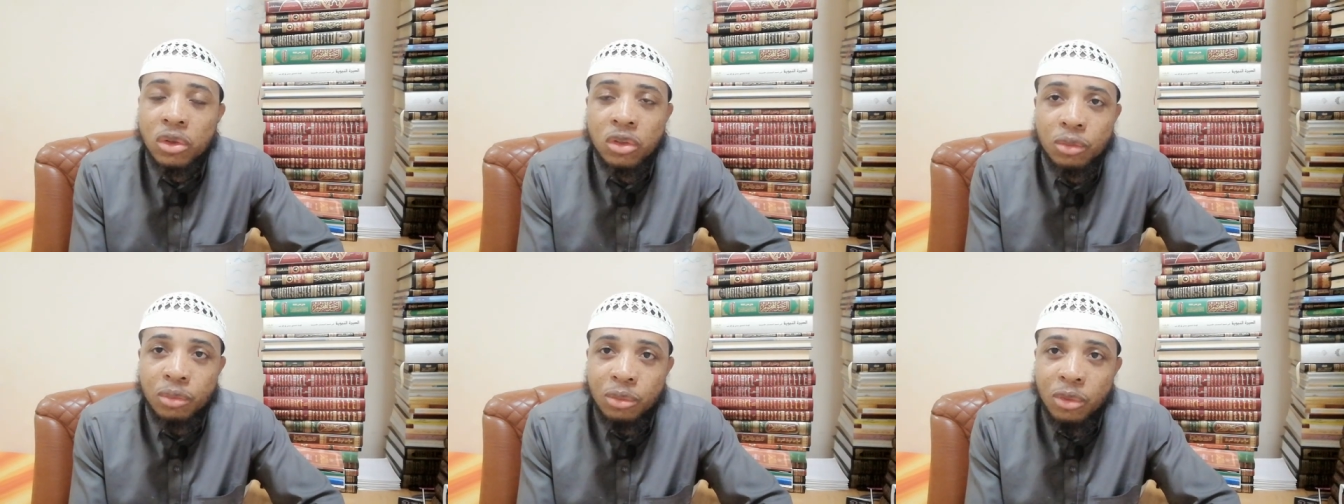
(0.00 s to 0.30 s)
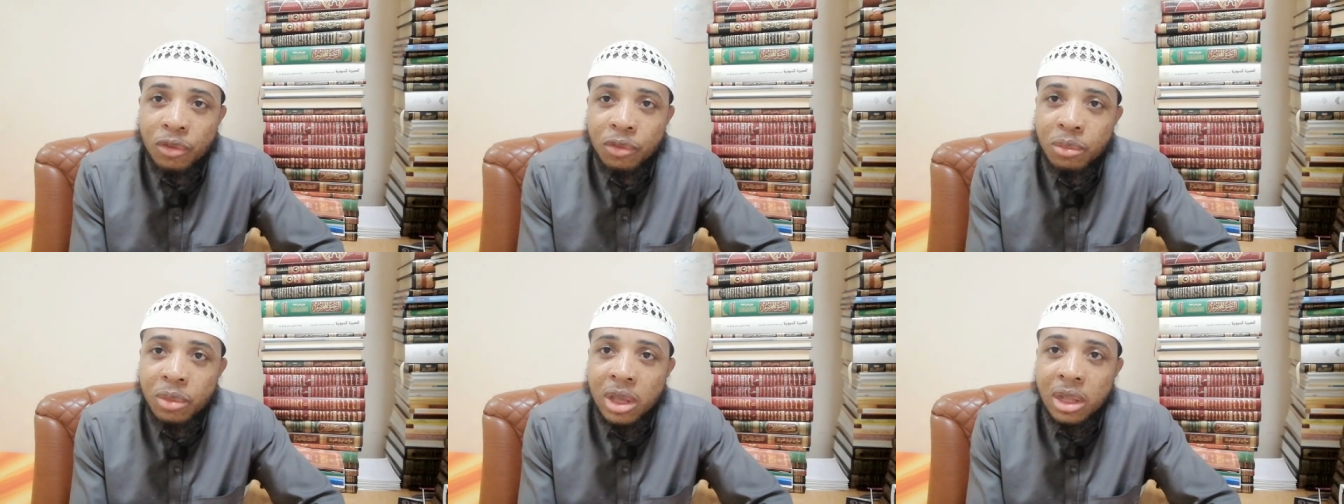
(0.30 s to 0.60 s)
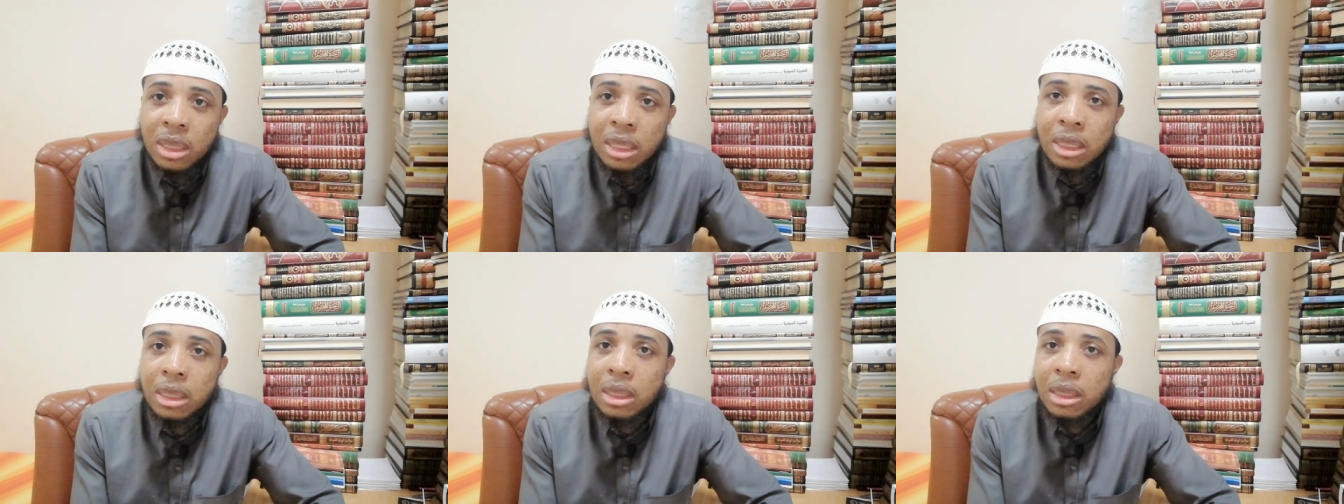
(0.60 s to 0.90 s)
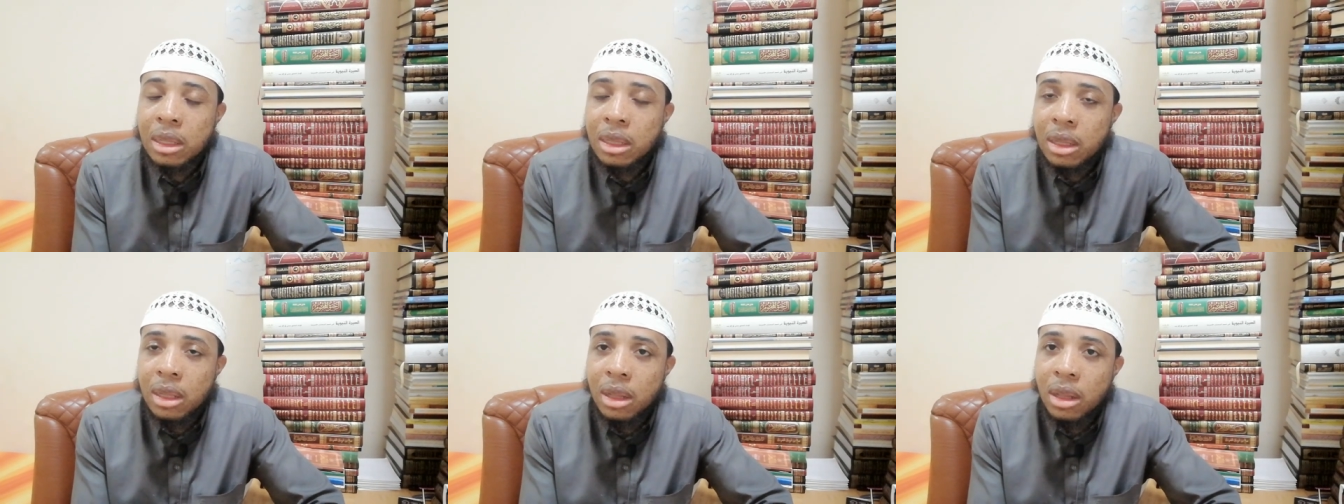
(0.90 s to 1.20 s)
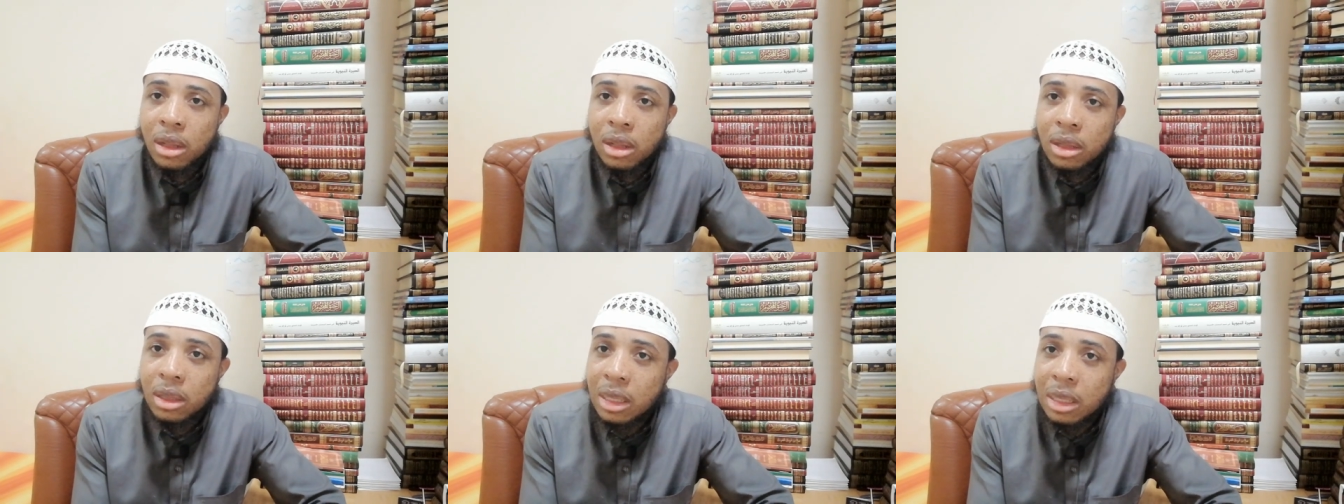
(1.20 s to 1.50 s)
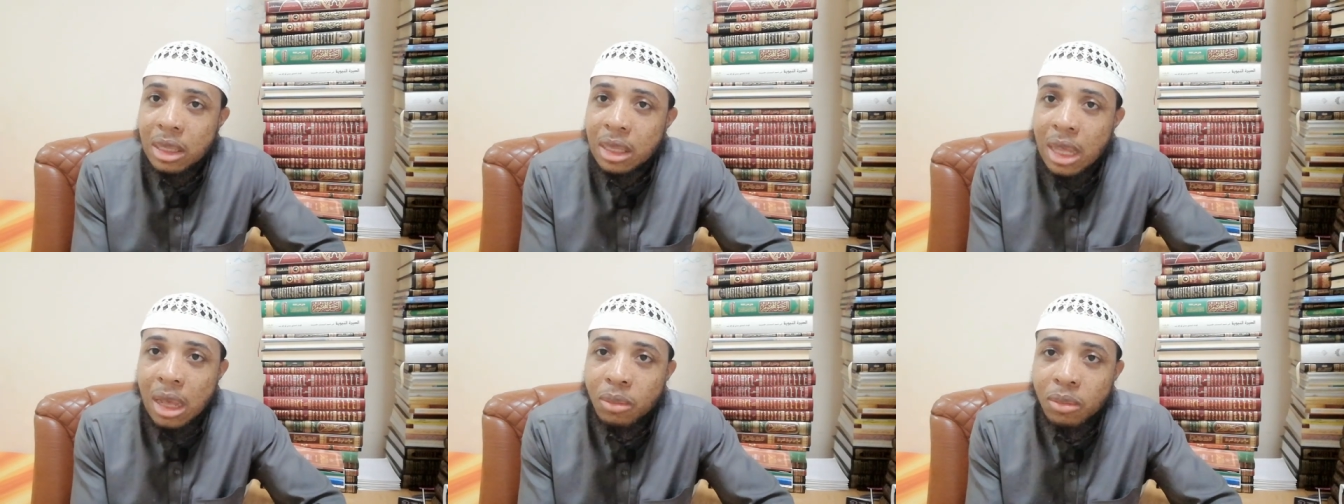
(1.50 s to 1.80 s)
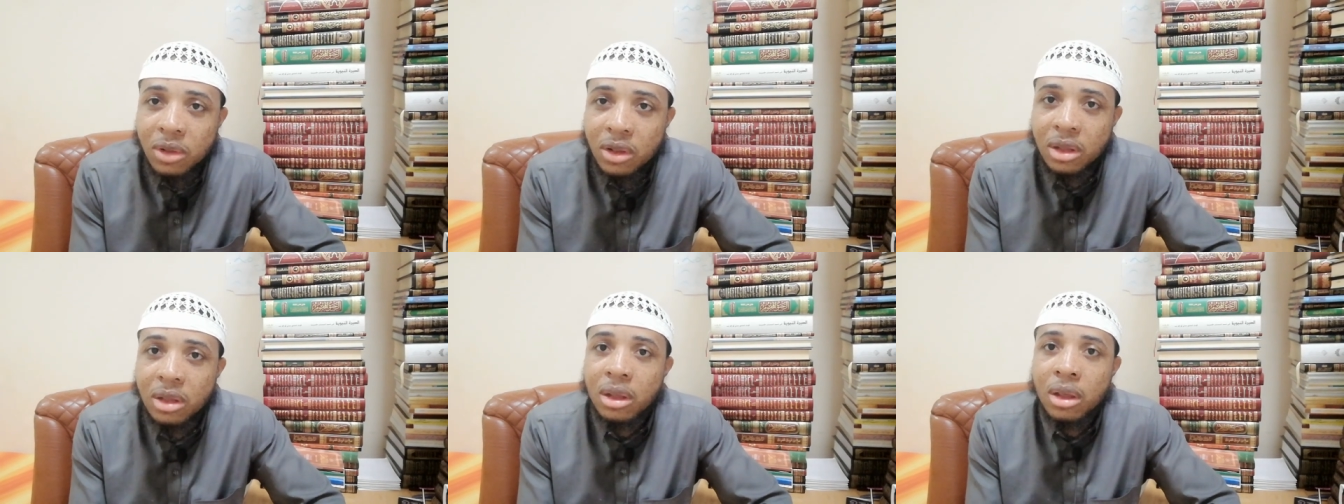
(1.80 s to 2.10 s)
the marvelous movements,
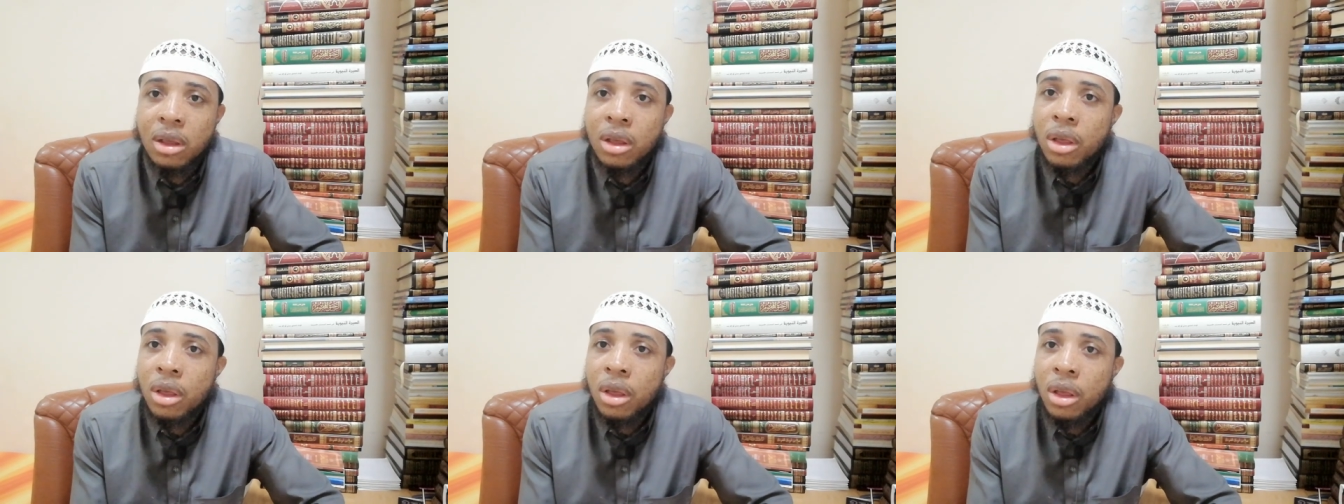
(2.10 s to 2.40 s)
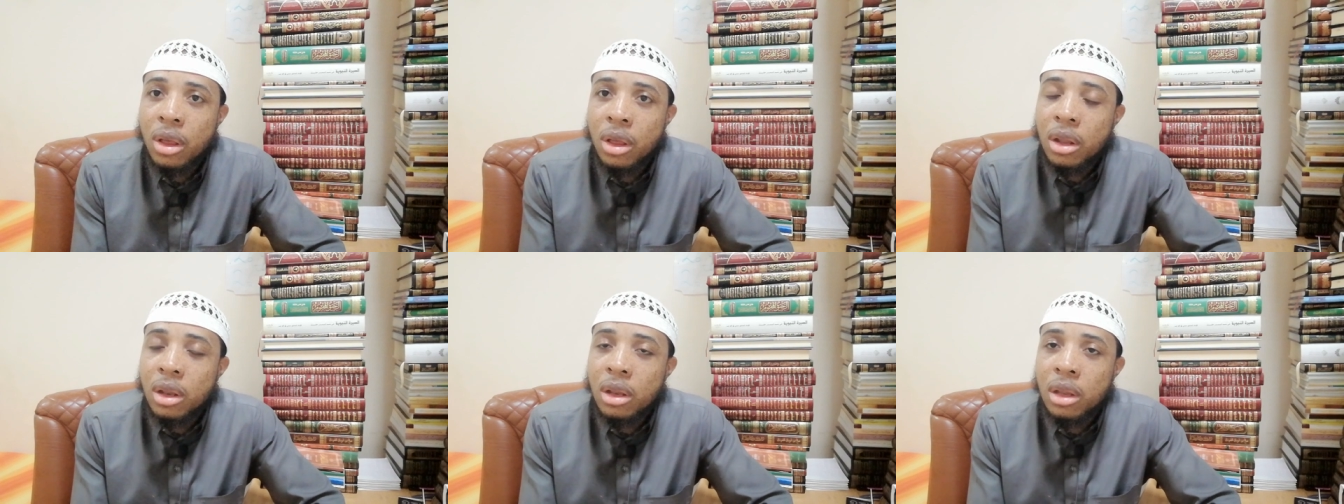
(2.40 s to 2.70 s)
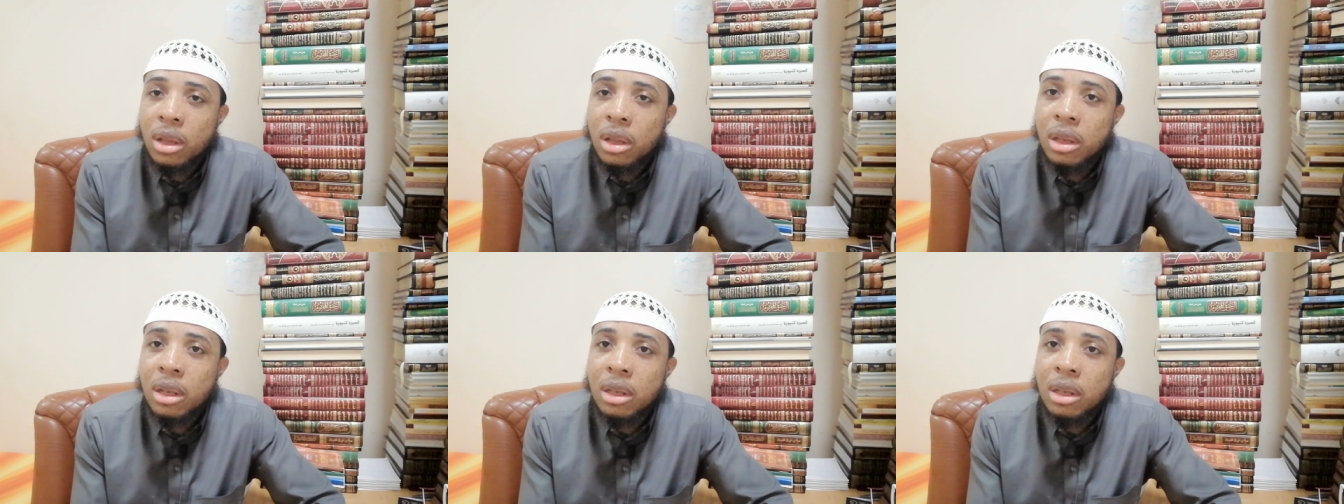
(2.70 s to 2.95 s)
systems,